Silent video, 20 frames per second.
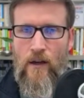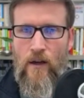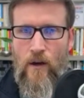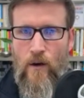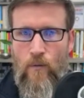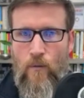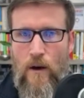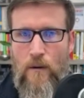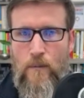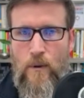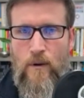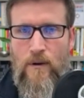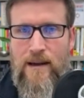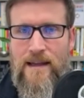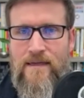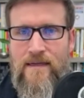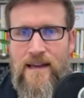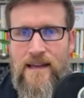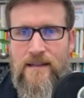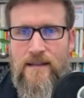when we're
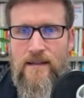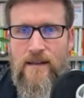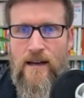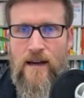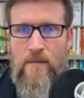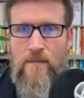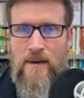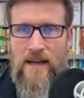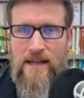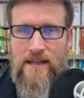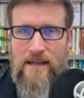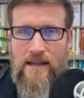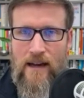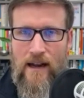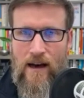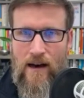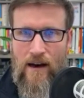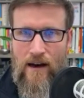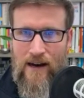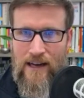in this
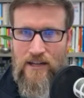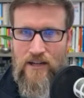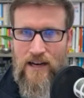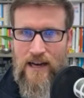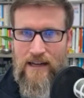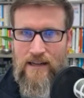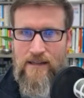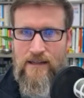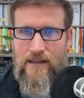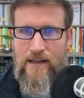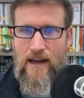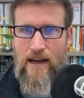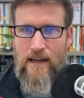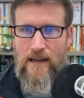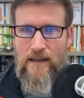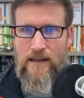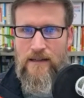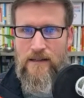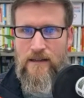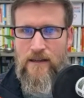amygdala hijack
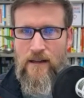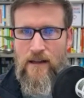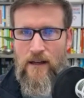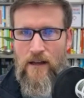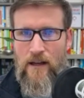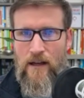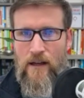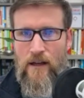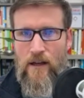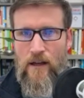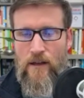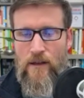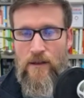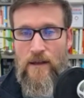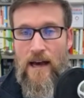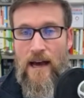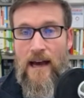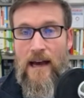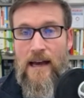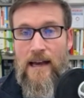state,
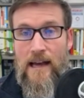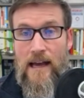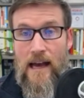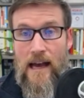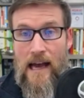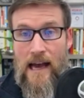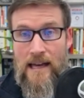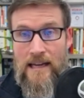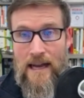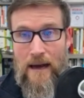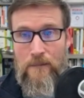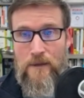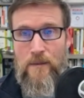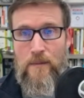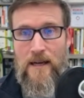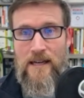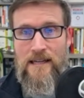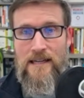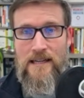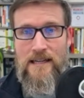that
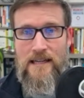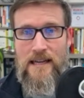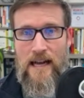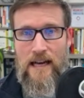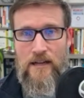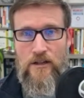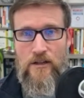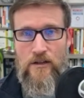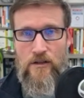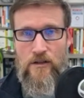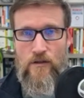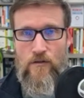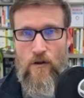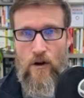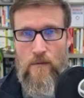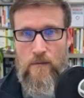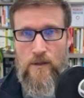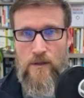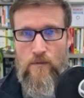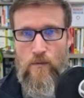adaptability intelligence
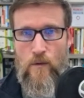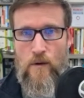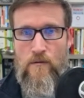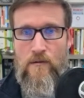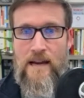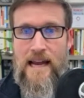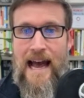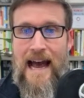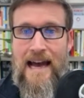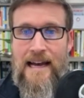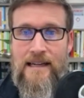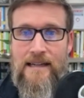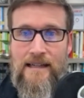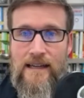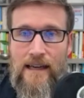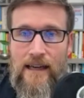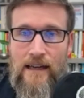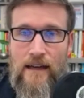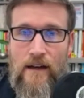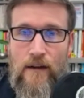drops. We're
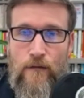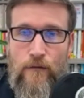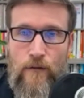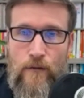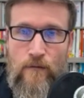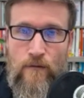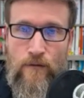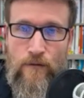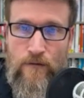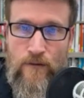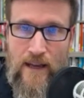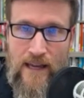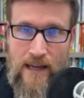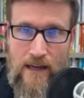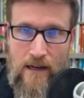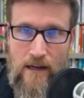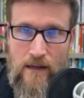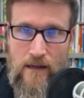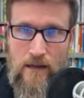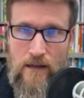reacting from
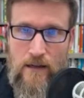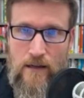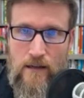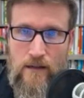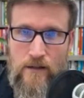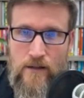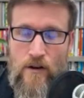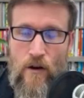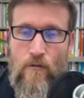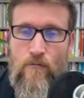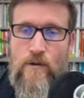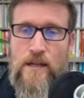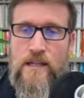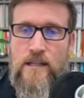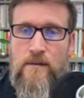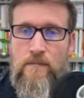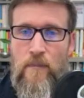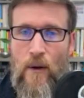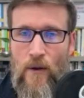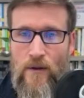fear, not
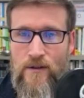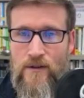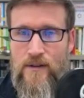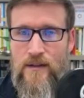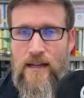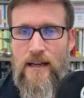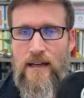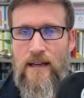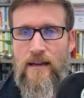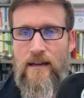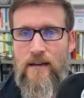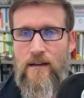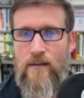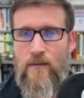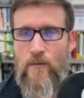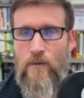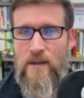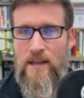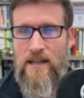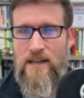responding
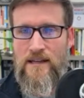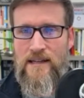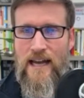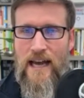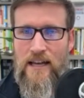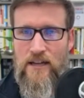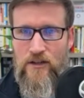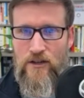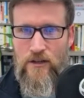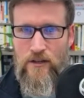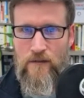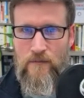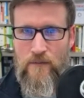with intention.